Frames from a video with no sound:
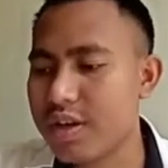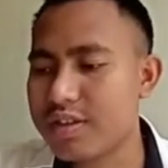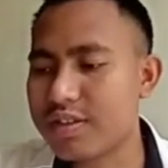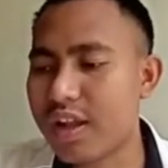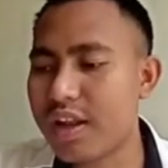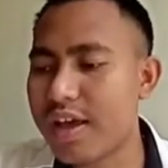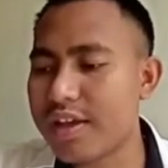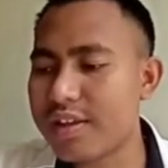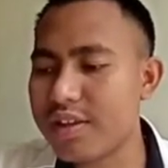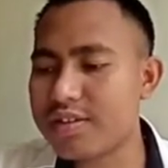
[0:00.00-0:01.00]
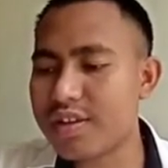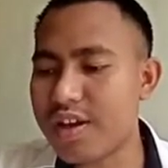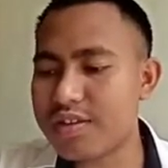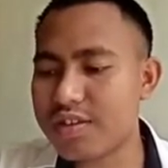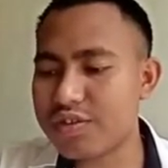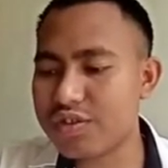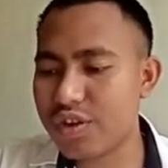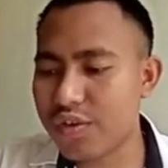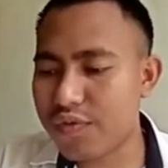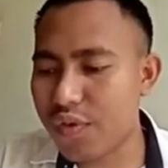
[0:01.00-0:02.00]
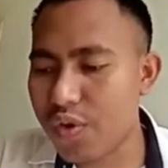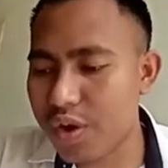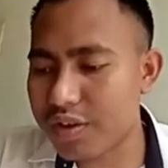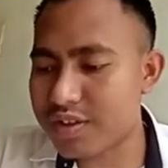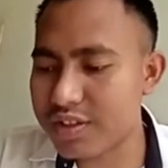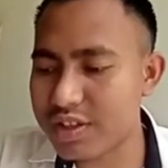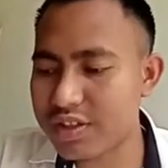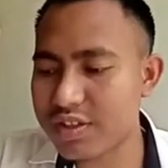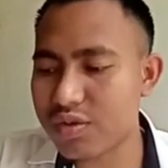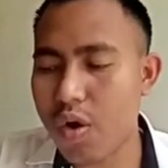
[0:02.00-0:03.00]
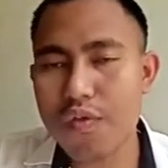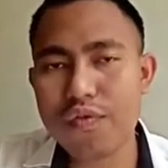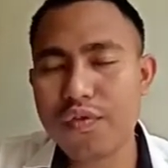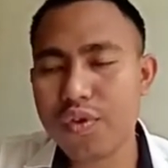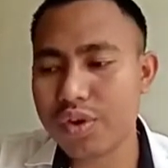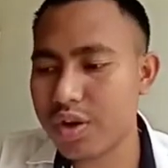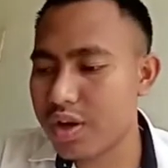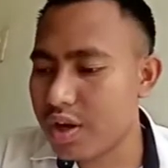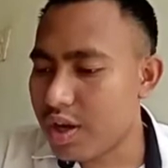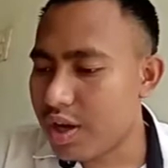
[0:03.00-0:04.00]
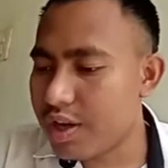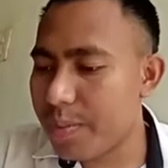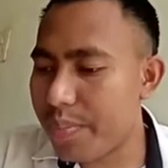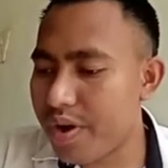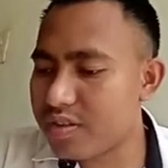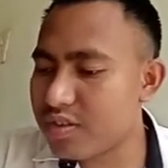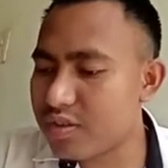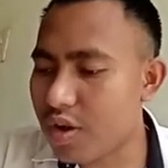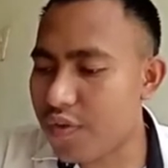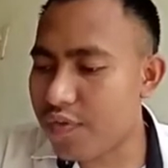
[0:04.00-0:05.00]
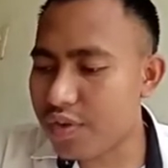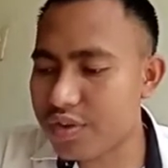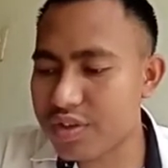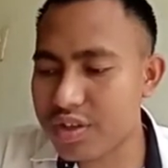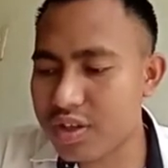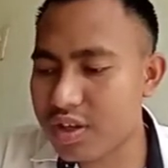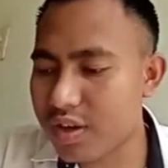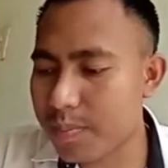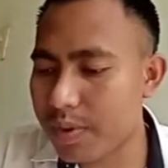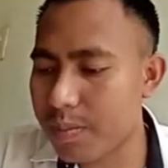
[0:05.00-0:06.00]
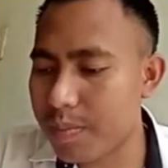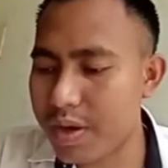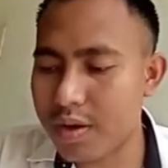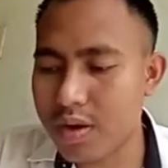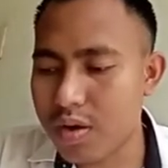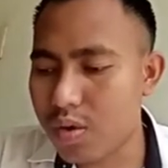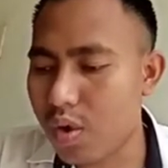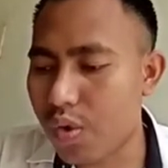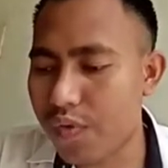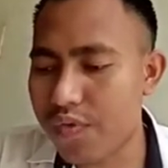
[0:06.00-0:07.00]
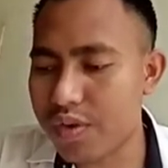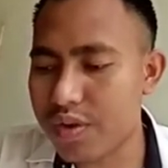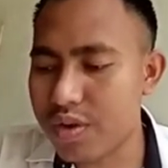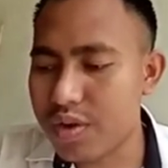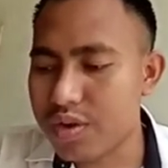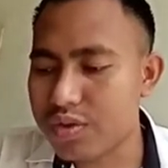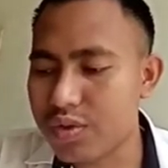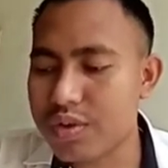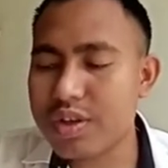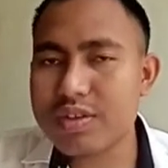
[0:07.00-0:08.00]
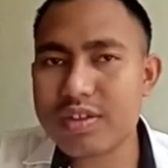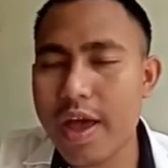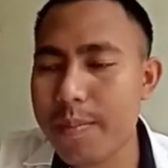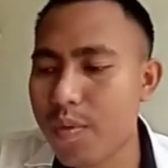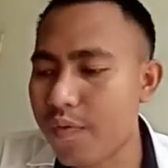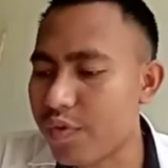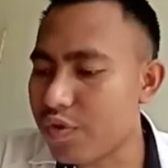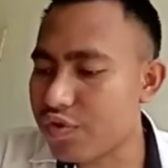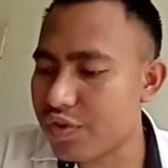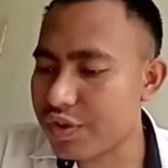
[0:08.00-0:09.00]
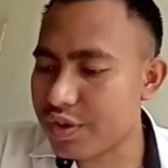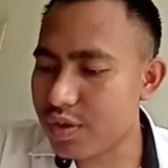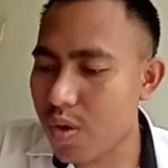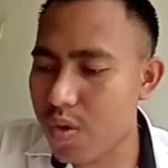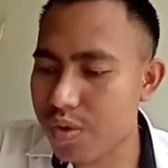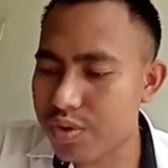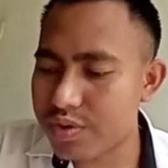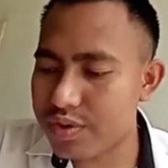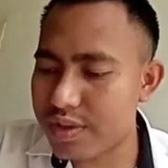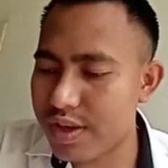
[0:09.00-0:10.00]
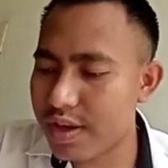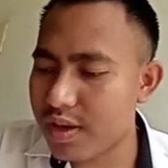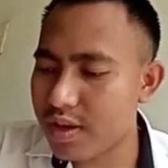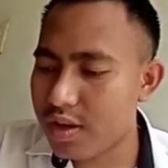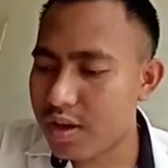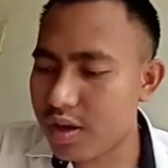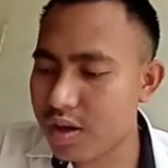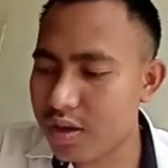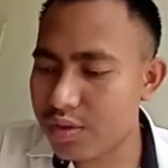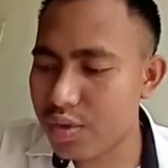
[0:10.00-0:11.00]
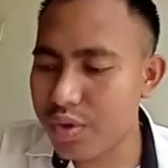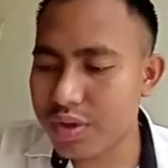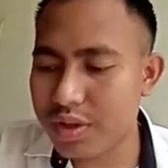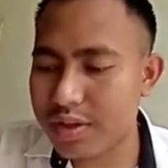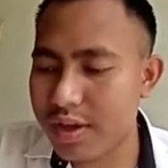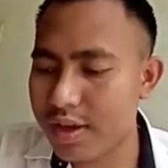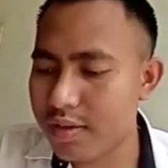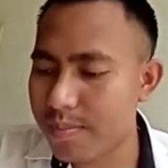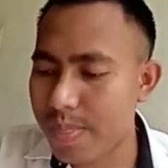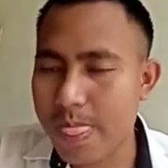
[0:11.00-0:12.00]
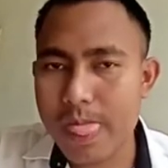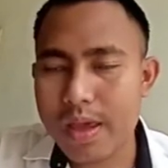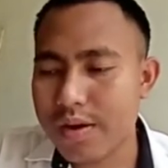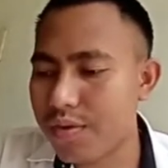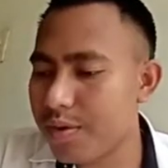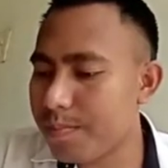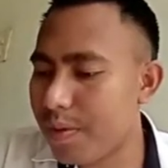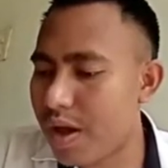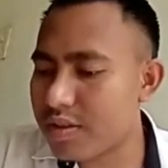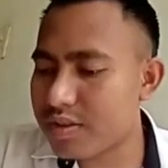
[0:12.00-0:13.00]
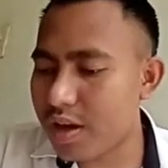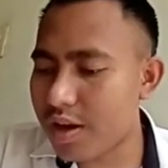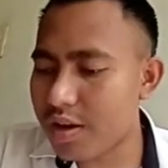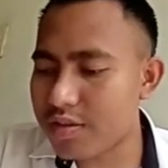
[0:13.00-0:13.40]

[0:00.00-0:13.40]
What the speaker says: sunlight is essential for the synthesis of food in the presence of photosynthetic pigment, chlorophyll. So this type of nutrition occurs during the day. Green plants and